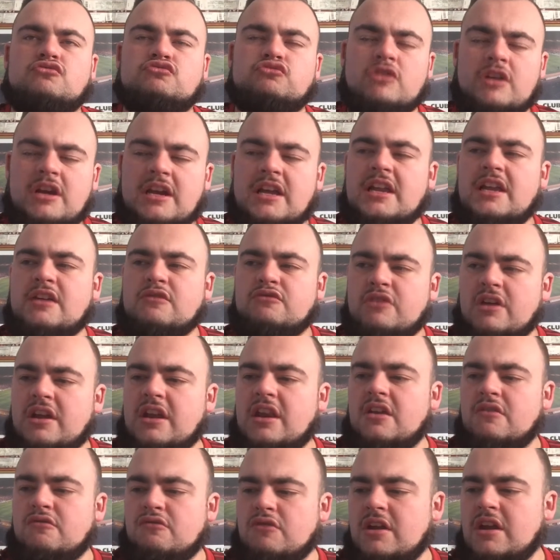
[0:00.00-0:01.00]
Really,
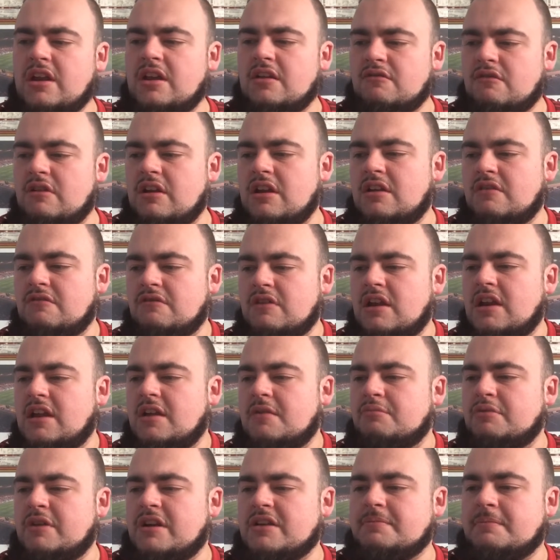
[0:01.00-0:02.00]
really, really, really, really
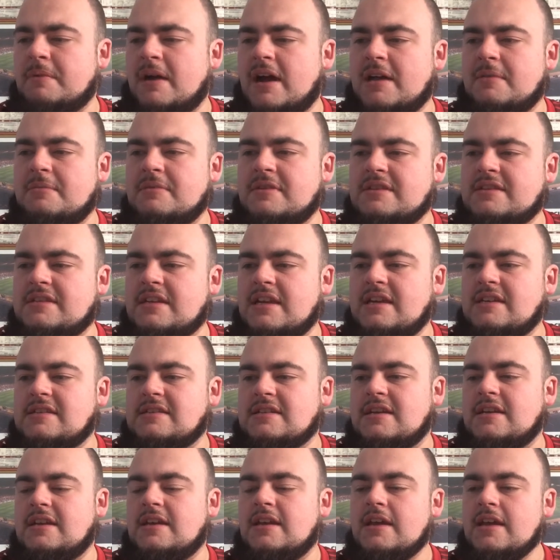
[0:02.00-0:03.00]
impressed by him this
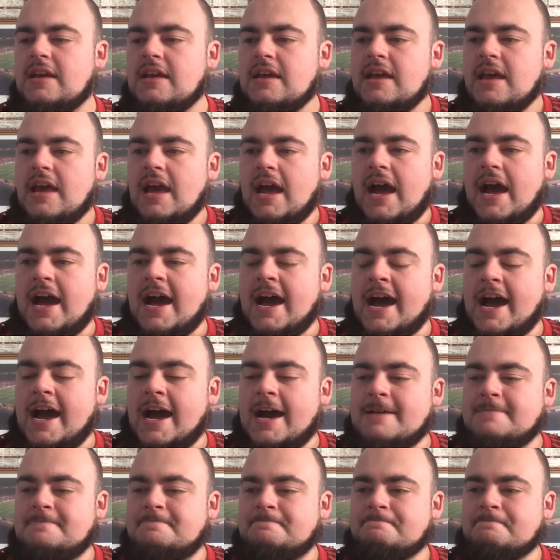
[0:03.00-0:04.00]
season.
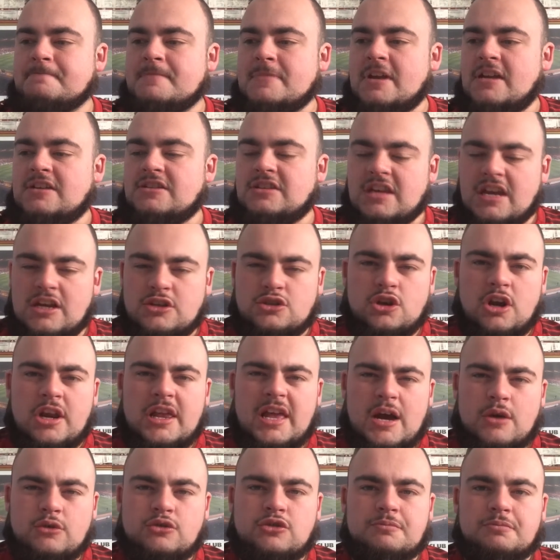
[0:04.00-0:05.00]
So, yeah,
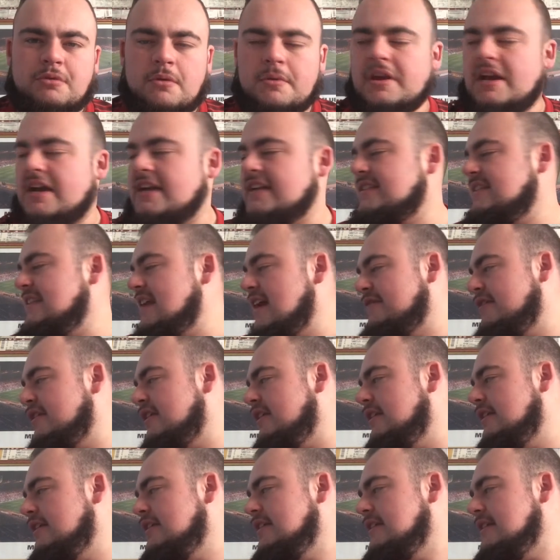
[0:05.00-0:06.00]
Johnny Howson probably get a
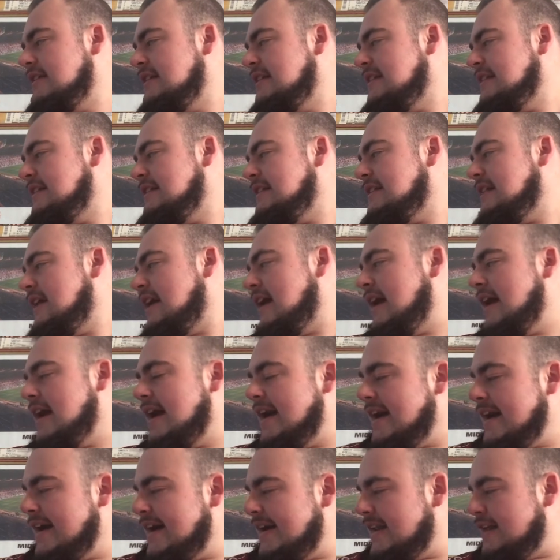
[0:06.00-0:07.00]
7.
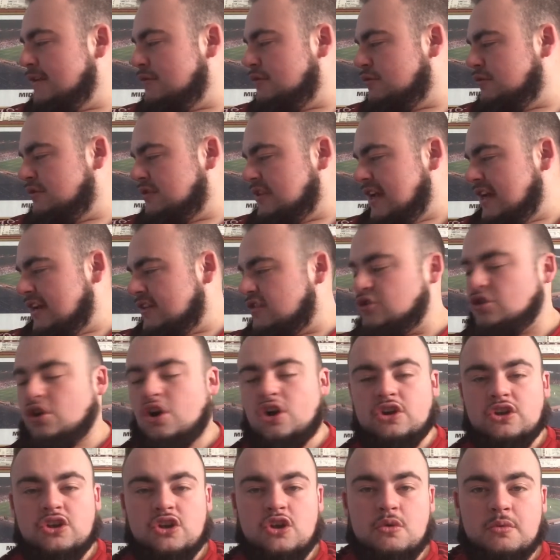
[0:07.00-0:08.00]
Who's next?
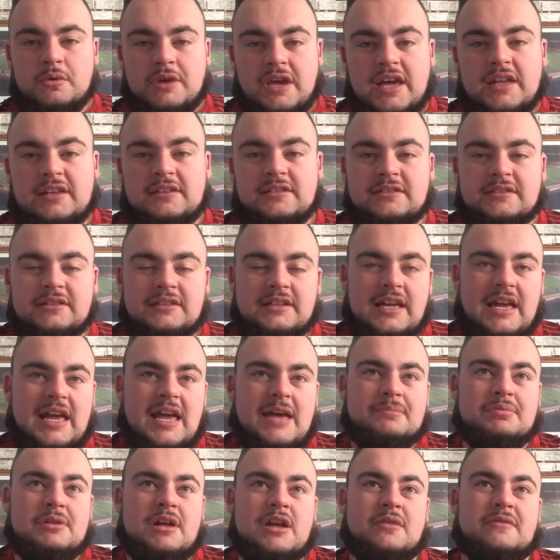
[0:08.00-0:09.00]
Jordan Ugill.
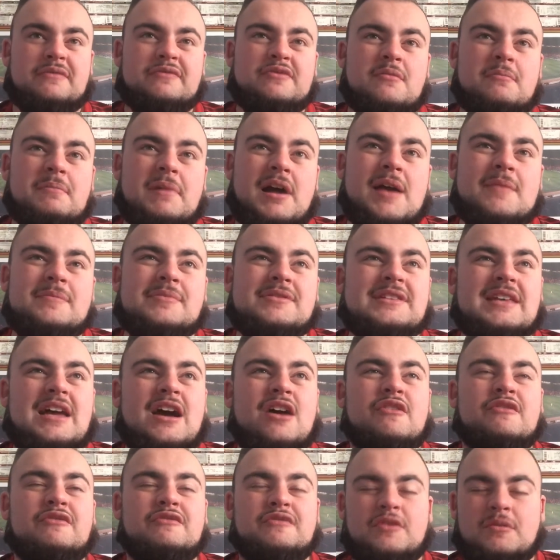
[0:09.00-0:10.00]
Played up front by
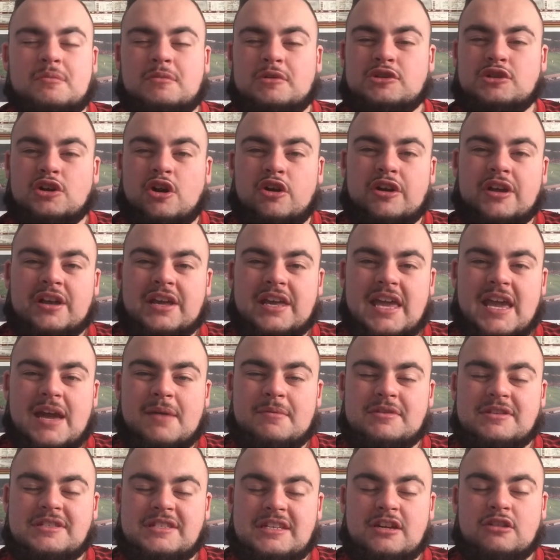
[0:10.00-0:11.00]
himself for the majority of the
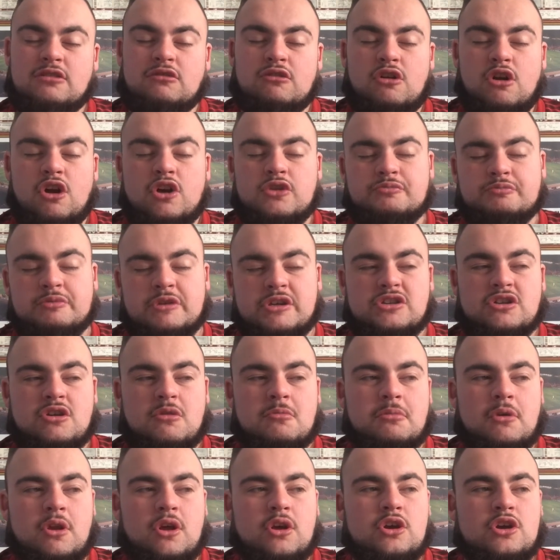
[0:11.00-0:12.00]
game until, of course,
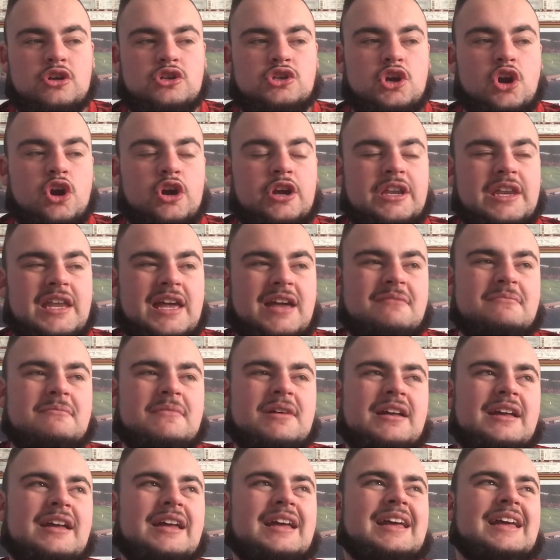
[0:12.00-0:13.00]
Britson Bolonga joined him.